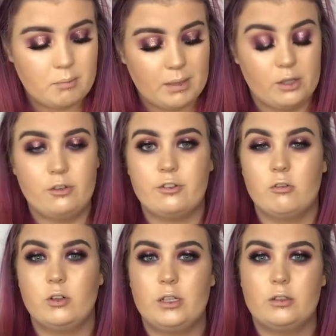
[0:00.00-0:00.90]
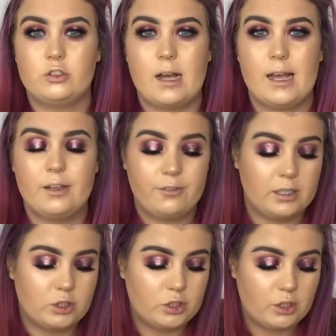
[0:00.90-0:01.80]
My Ofra Rodeo Drive,
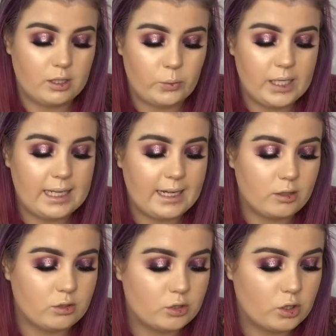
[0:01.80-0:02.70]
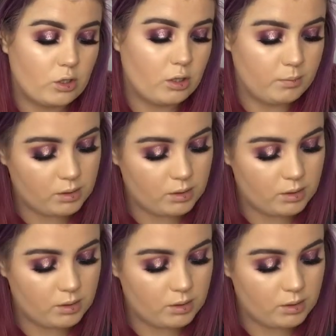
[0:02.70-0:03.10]
and just do a wee layer on top.